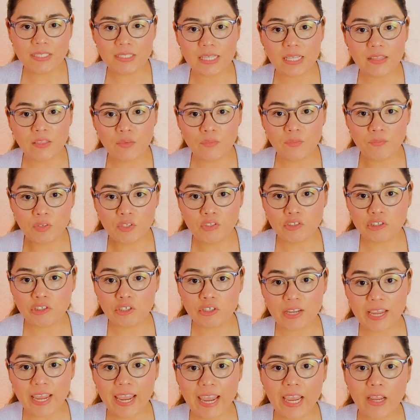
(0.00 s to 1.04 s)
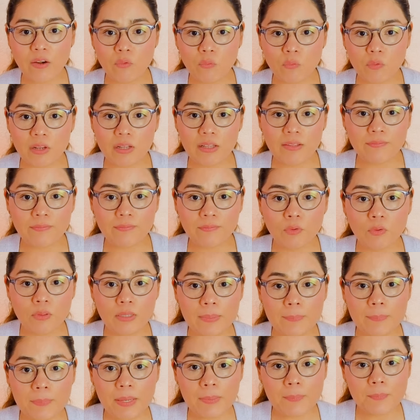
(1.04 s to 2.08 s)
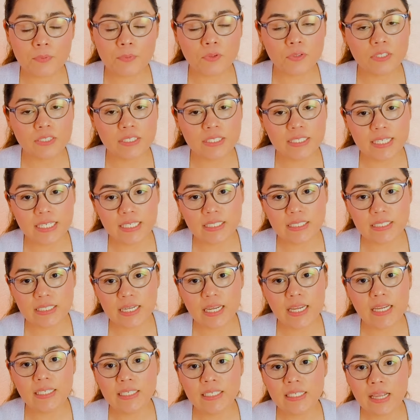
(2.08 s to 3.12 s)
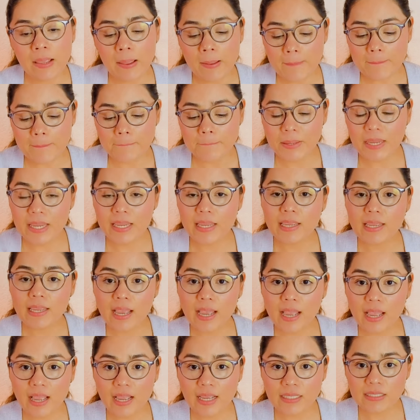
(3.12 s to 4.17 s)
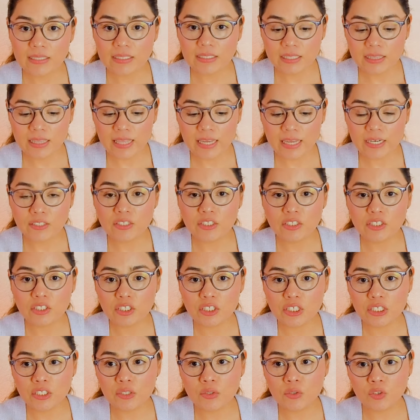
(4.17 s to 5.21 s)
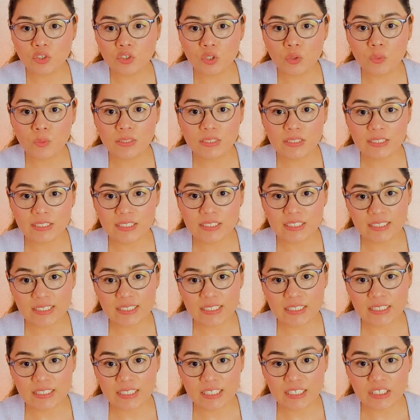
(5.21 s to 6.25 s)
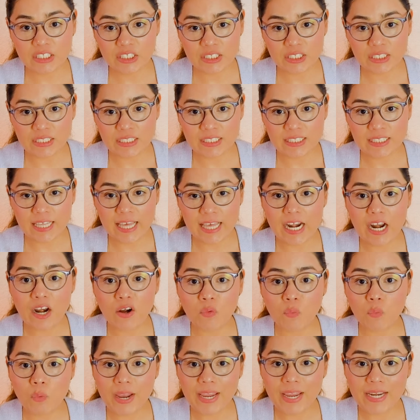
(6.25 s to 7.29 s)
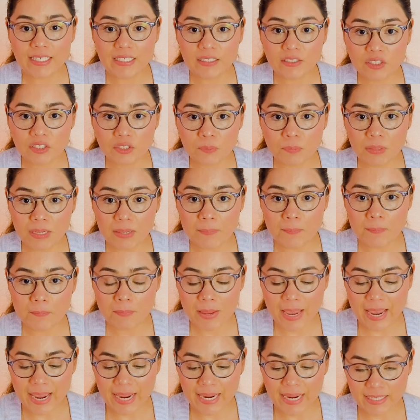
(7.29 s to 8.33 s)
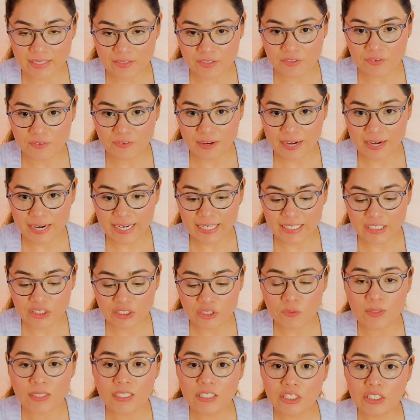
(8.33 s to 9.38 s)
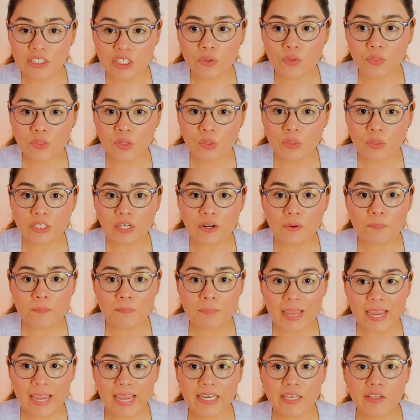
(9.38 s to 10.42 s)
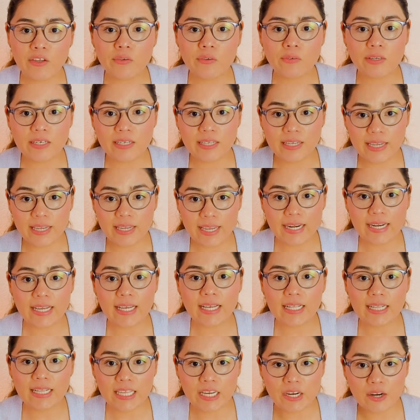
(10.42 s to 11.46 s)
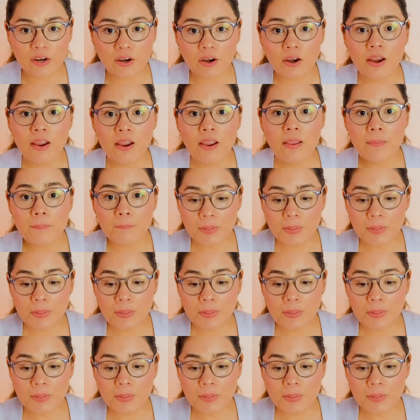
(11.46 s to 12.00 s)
means that the future can't really fully be predicted because there's still choices and decisions that are waiting to be made, right? So until those are made, you could get a clearer